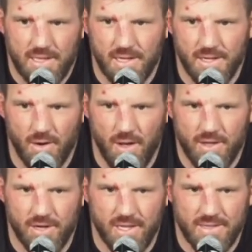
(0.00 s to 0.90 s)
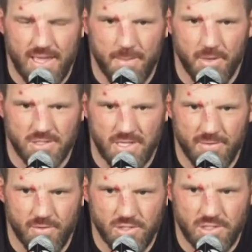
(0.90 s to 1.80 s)
You know, I couldn't get that much
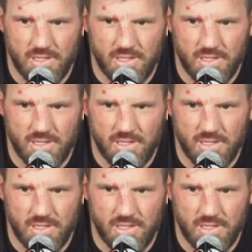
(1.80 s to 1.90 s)
leverage.